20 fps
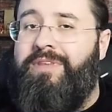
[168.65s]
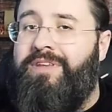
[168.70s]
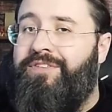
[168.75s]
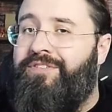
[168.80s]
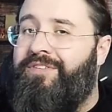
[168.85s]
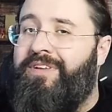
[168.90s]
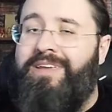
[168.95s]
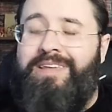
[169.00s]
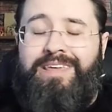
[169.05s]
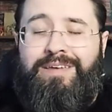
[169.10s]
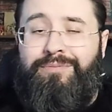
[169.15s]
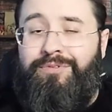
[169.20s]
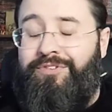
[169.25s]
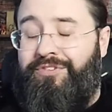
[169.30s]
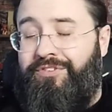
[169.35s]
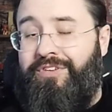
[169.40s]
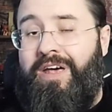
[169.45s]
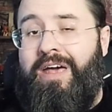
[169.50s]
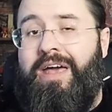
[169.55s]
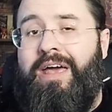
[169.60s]
He would
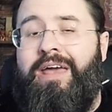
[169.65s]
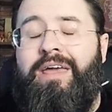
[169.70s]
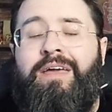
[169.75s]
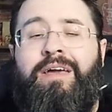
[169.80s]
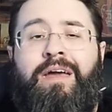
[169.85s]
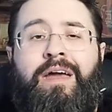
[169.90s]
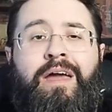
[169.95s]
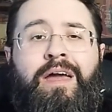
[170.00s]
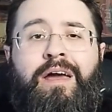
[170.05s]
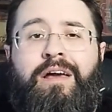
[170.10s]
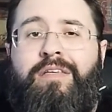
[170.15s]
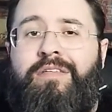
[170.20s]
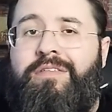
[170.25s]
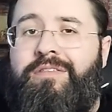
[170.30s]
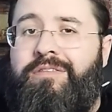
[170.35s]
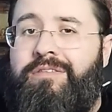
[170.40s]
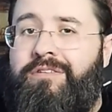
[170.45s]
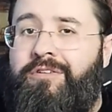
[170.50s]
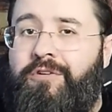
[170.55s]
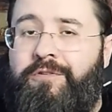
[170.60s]
say,
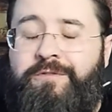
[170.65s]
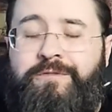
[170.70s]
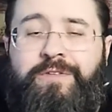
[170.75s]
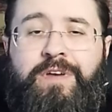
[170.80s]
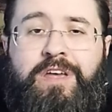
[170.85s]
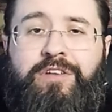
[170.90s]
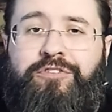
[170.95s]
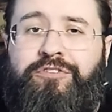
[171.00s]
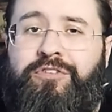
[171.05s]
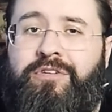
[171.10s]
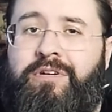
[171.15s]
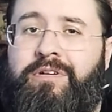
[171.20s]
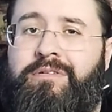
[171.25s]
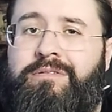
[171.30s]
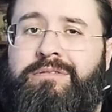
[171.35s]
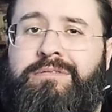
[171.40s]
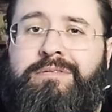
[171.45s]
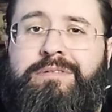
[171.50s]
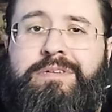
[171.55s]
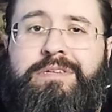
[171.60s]
your
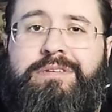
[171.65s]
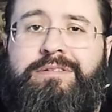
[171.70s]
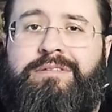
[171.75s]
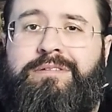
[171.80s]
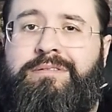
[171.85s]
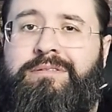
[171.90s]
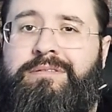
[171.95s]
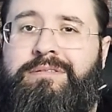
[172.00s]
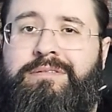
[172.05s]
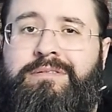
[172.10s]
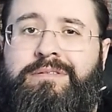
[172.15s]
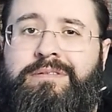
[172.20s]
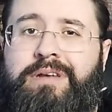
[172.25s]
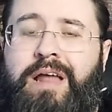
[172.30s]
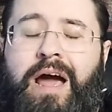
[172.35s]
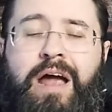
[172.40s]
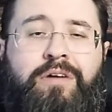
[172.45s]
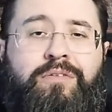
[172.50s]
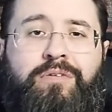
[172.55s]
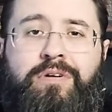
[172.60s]
feature is
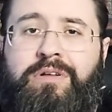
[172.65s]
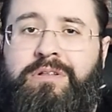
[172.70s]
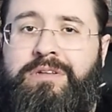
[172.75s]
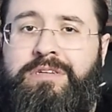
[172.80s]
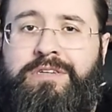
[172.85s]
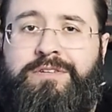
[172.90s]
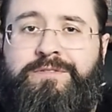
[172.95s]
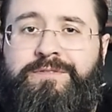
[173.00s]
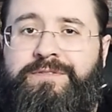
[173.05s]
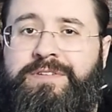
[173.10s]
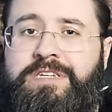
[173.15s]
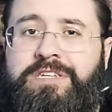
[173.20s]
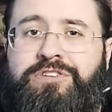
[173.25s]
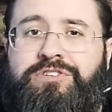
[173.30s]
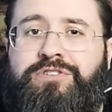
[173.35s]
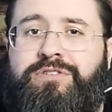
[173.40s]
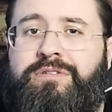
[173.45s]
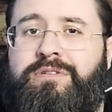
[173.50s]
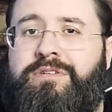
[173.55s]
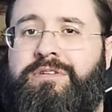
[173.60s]
not really a feature.